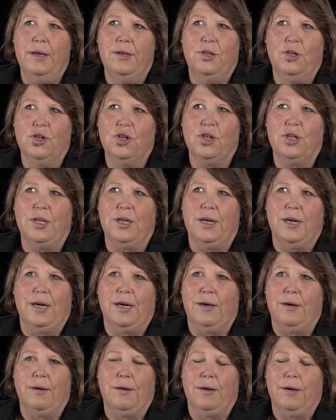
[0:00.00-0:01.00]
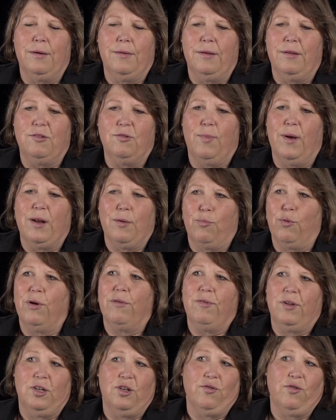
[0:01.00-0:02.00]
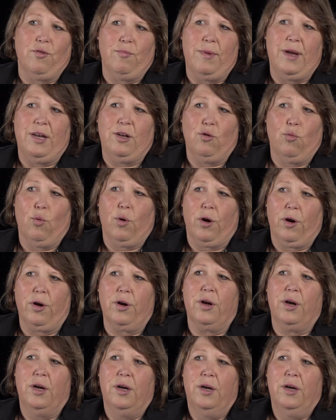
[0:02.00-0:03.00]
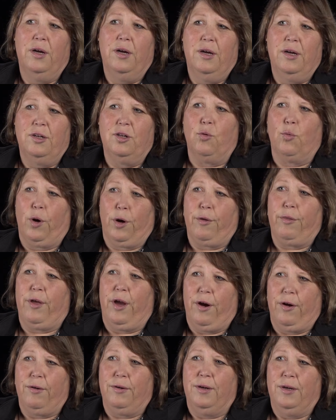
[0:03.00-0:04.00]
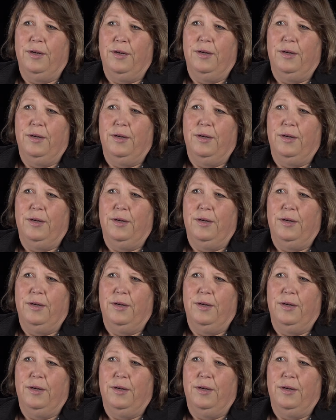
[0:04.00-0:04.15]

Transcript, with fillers: just, uh, it's been a privilege for me to work, to work there.